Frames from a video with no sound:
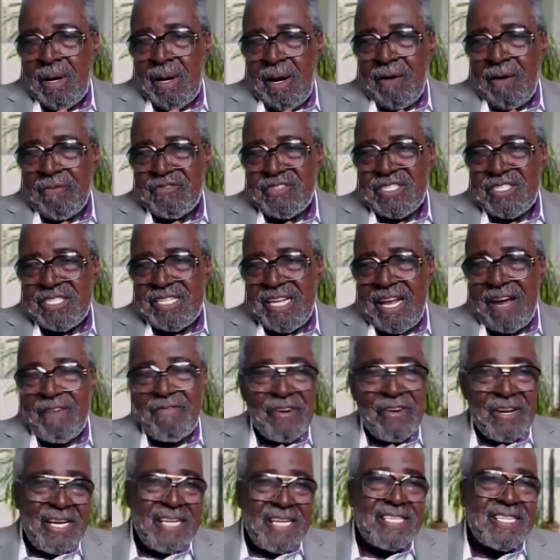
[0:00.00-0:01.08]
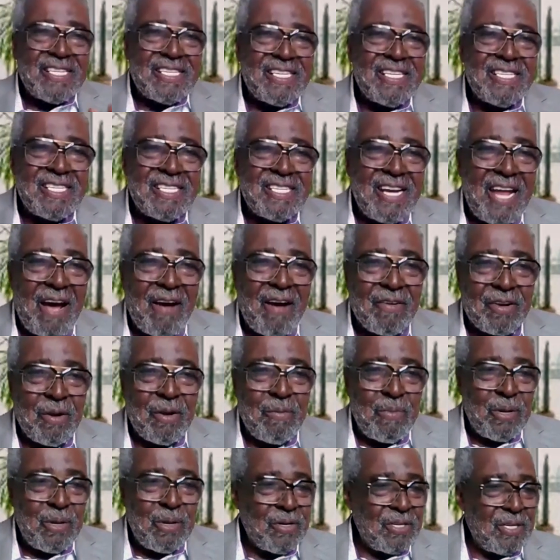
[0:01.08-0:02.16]
of several entities in our
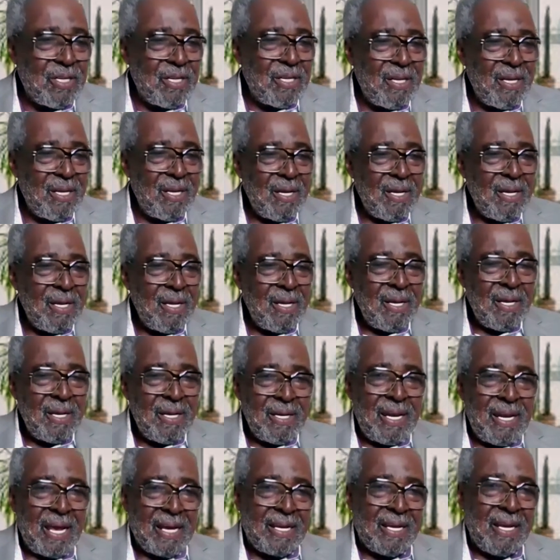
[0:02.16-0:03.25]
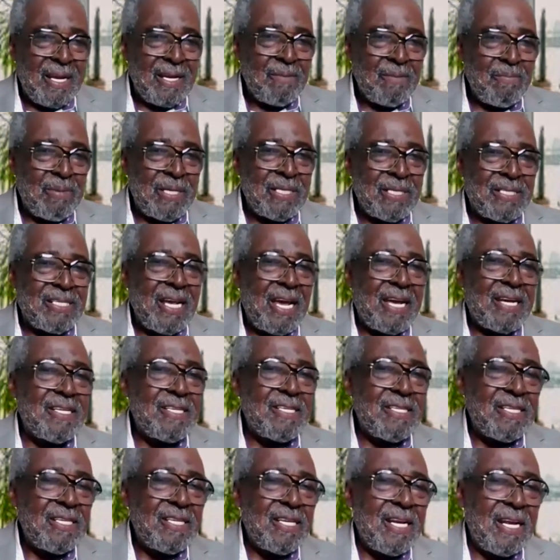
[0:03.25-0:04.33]
community that can be
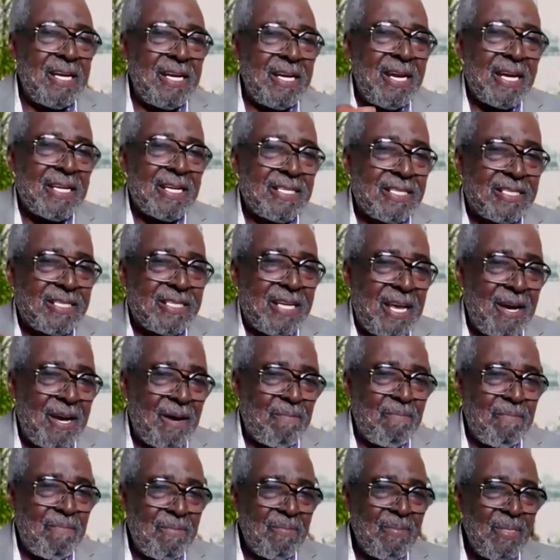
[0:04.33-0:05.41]
taken to the next step